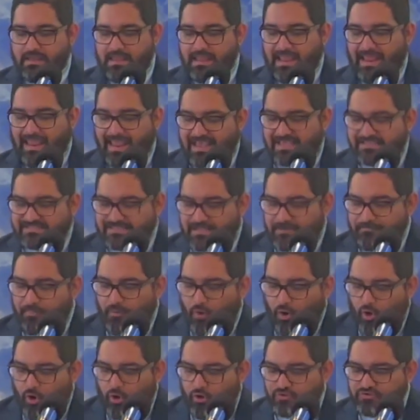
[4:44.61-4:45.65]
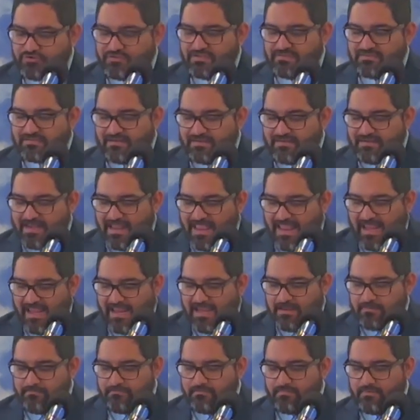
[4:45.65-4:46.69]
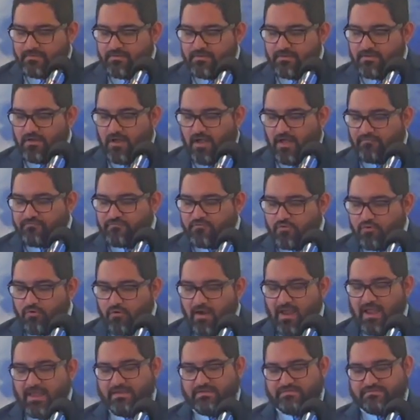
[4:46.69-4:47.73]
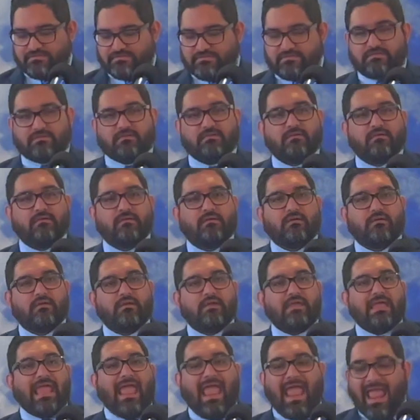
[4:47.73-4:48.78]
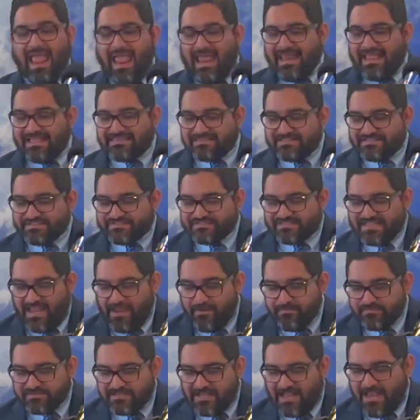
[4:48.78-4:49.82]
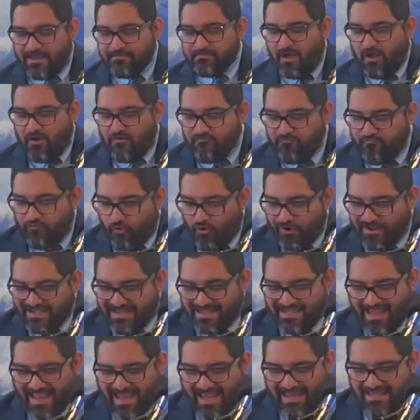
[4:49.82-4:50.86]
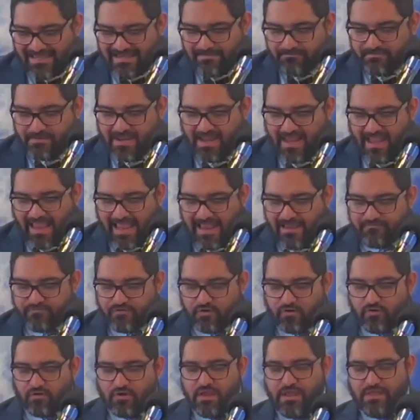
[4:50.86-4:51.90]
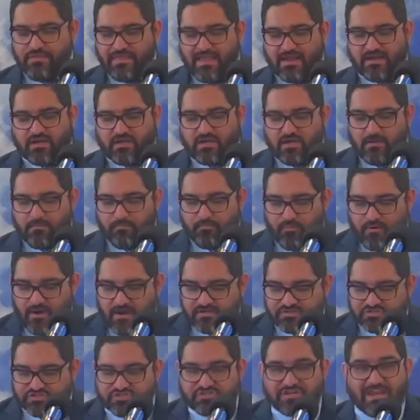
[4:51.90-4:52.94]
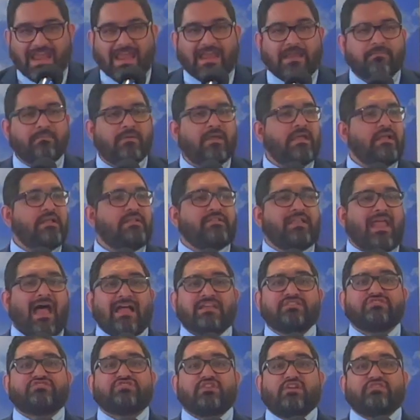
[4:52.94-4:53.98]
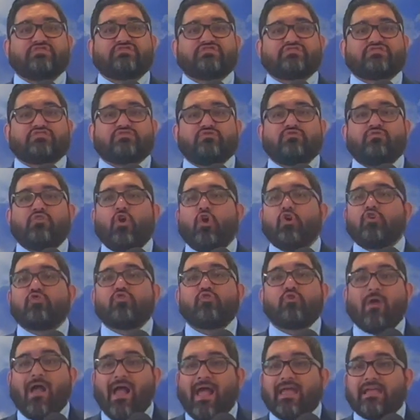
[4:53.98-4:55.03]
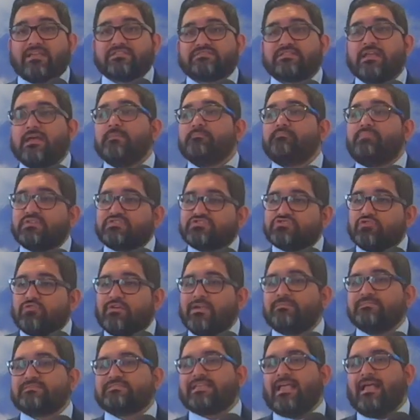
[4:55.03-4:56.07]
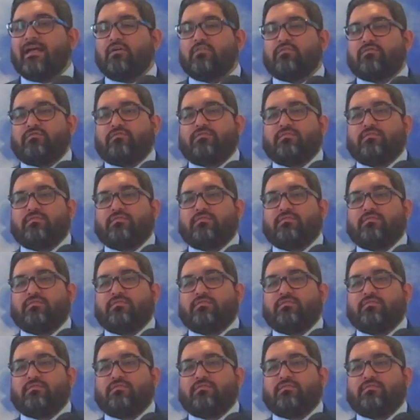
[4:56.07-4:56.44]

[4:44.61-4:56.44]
He's upholding the name of Christ. And at the same time, avoiding alien behavior that could bring shame, not just to Christ, but to himself.